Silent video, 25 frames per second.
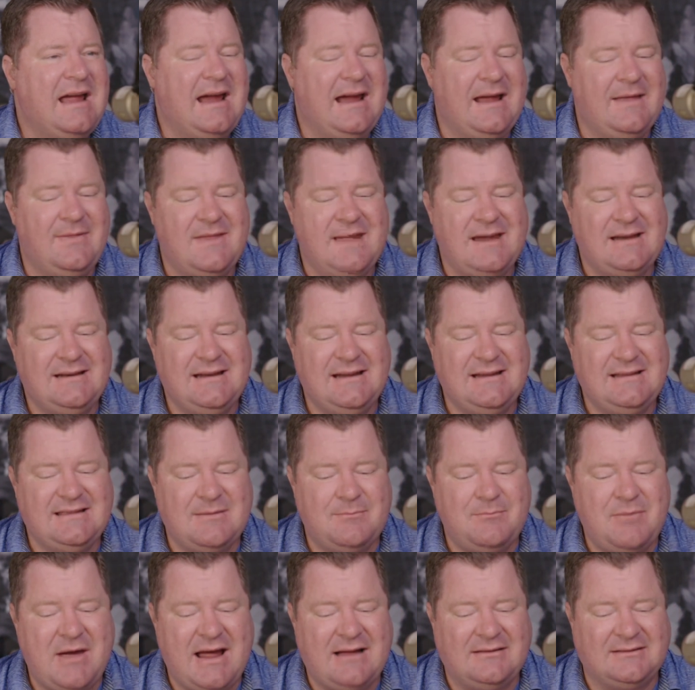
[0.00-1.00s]
And they need
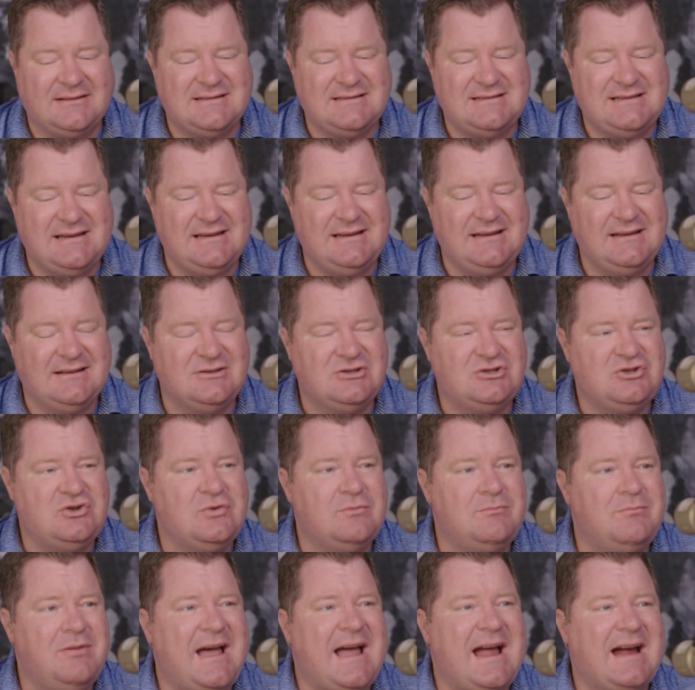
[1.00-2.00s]
the Palestinians
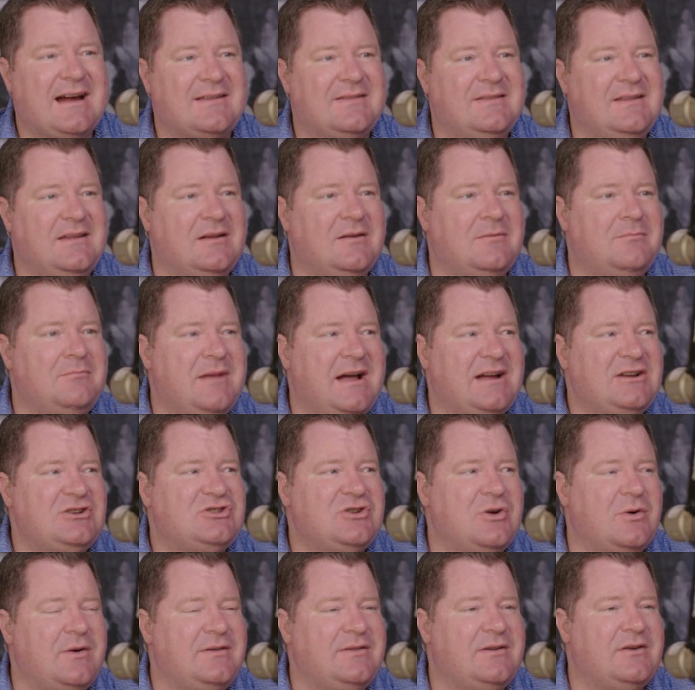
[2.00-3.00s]
to back them by
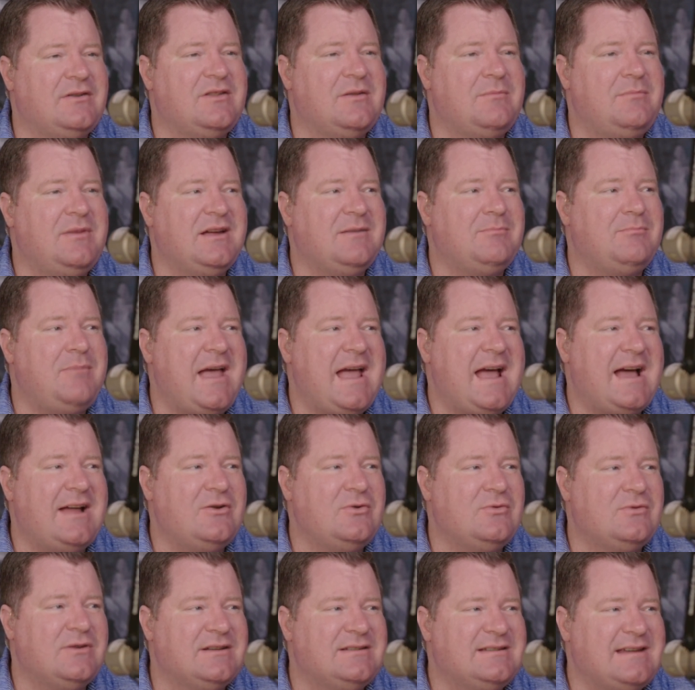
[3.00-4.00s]
showing they're the big
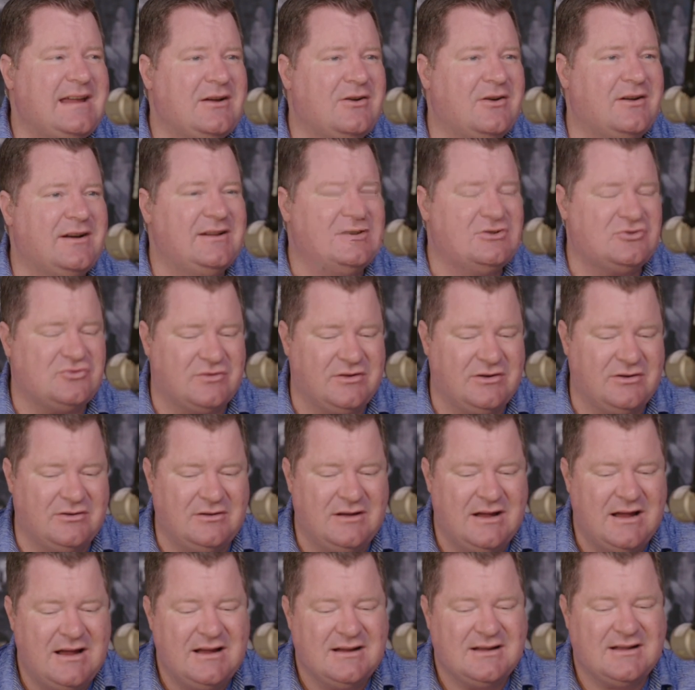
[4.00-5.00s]
bad who can take on
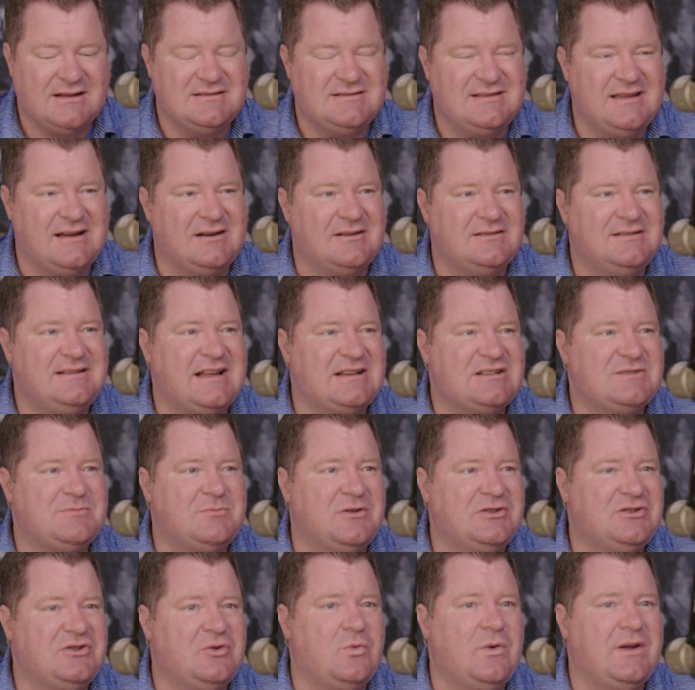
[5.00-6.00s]
Israel because they're
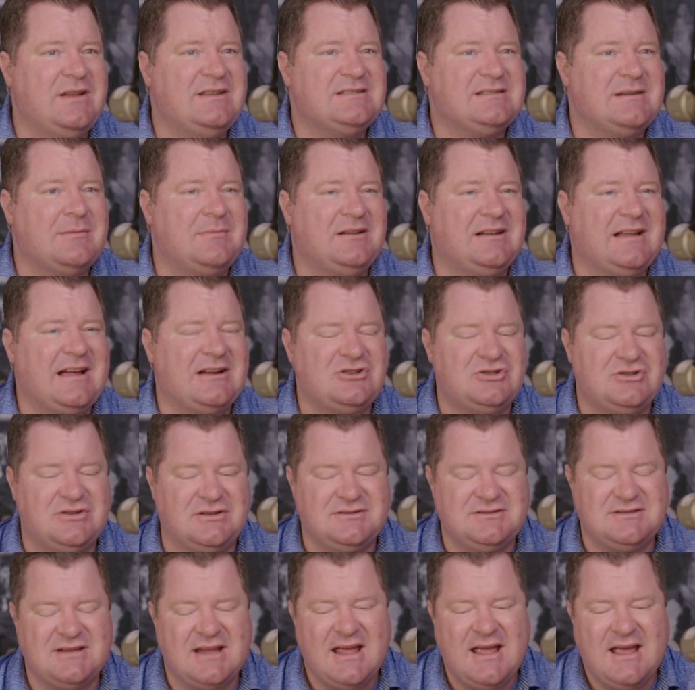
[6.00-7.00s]
desperate to win some
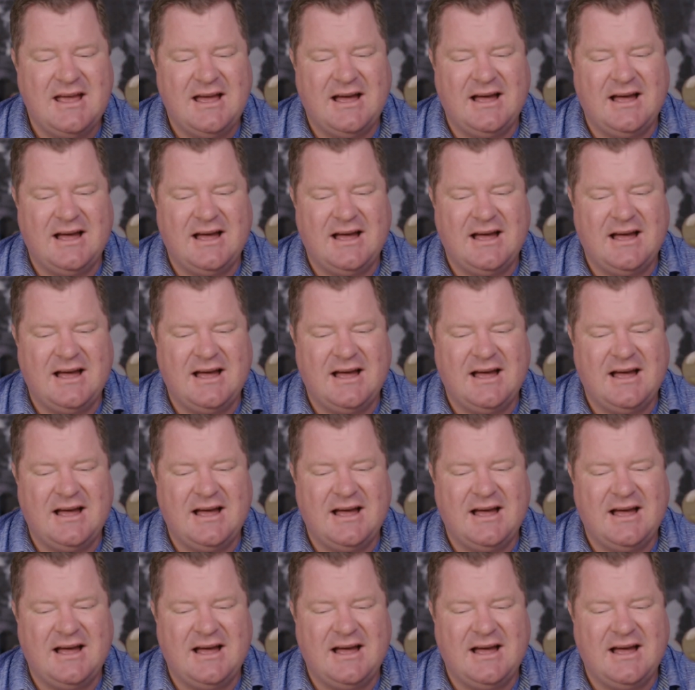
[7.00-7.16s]
elections.